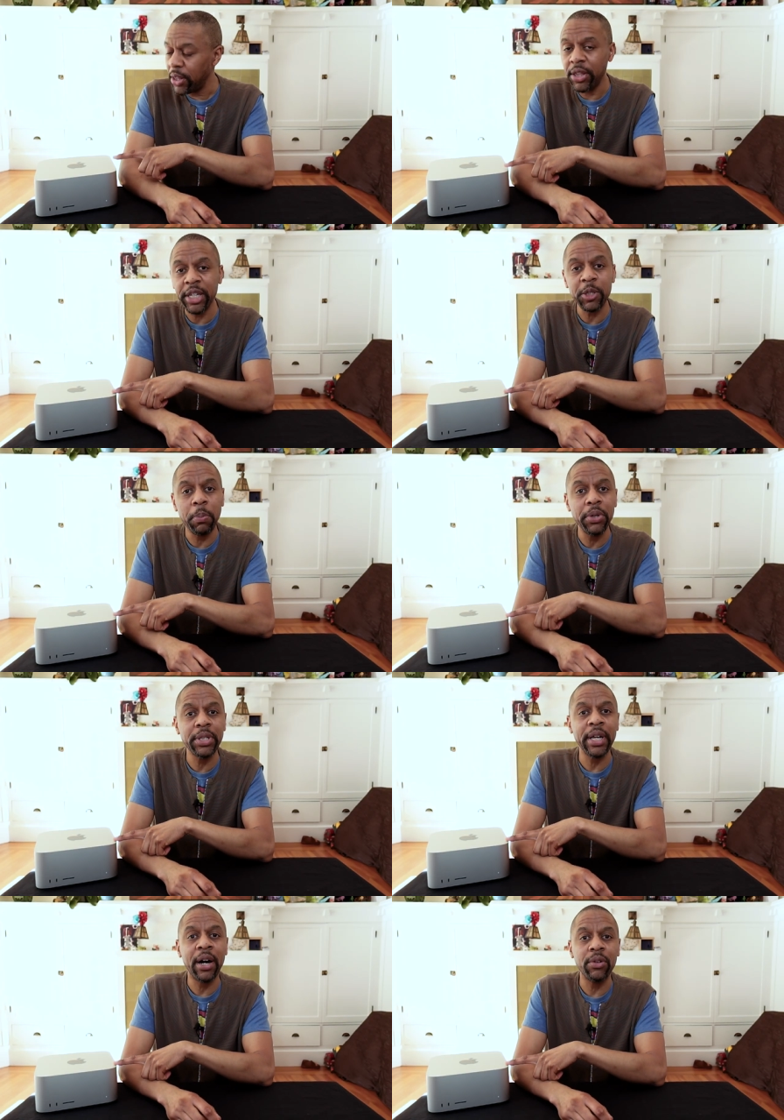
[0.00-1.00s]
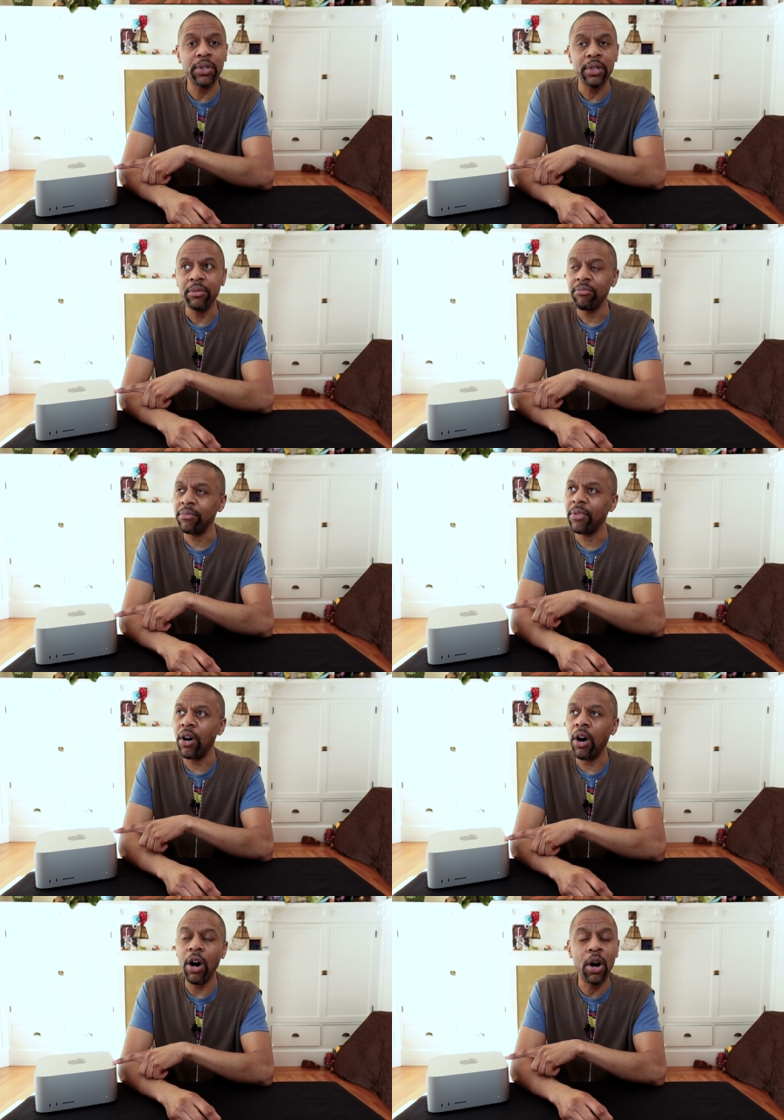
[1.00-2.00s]
This puts out
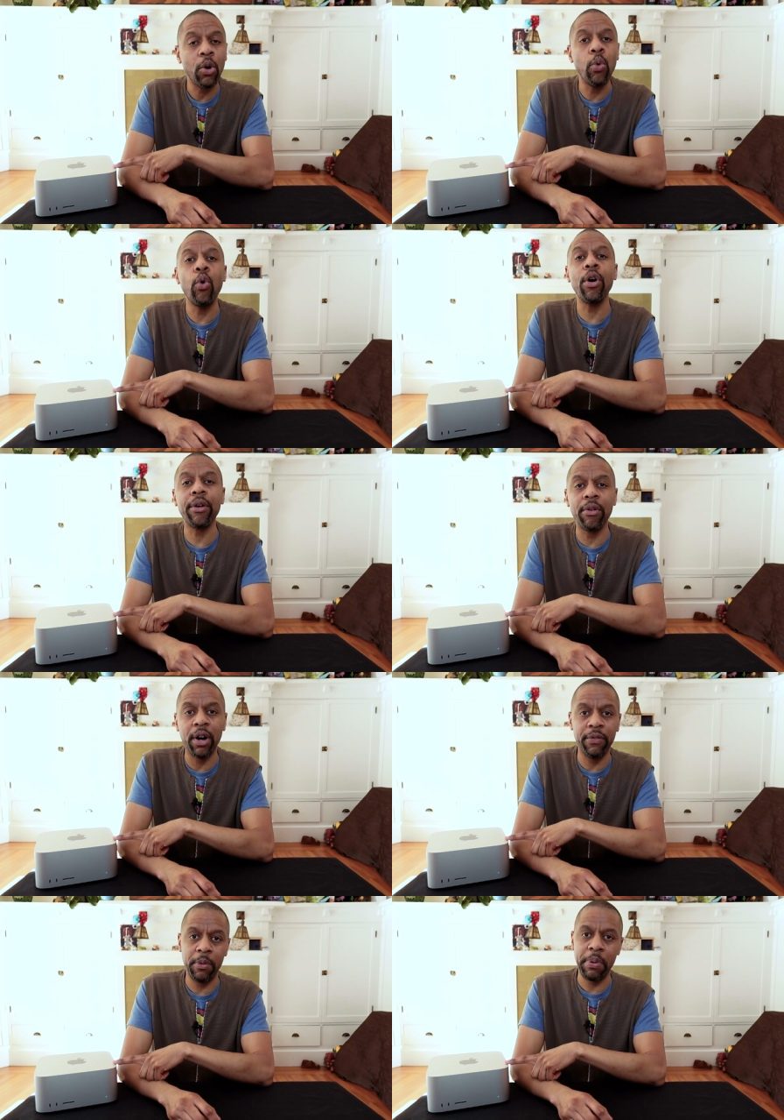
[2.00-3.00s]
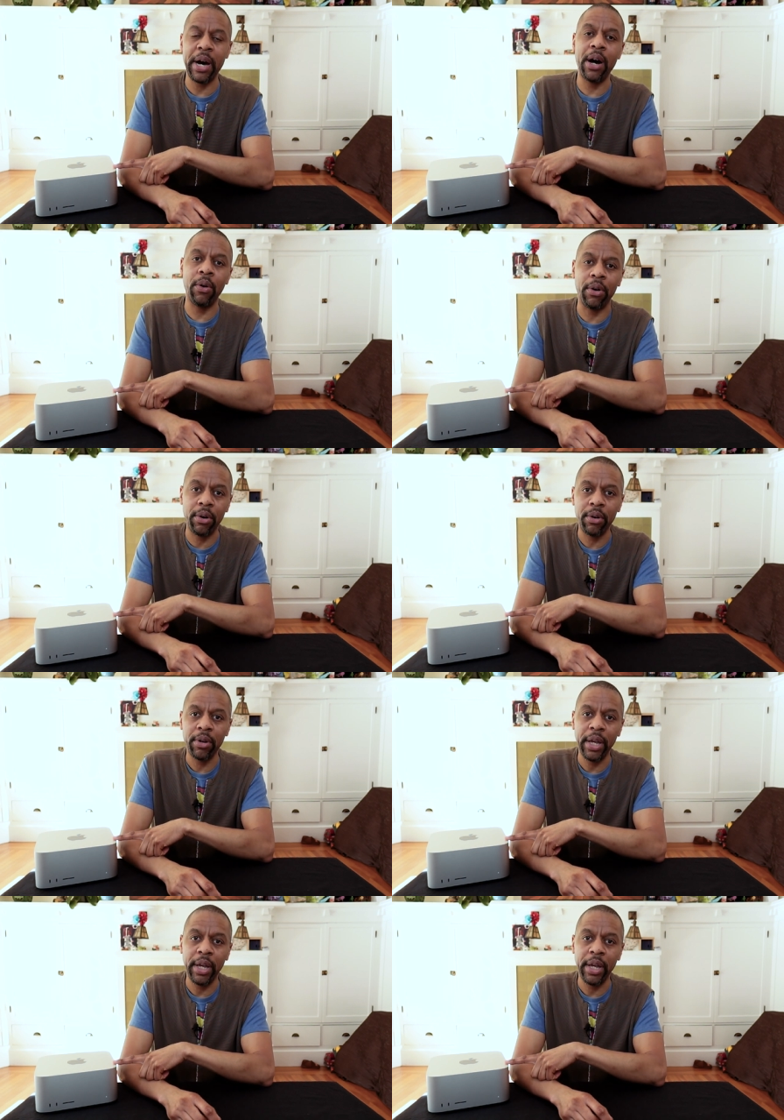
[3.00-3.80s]
a quarter of the power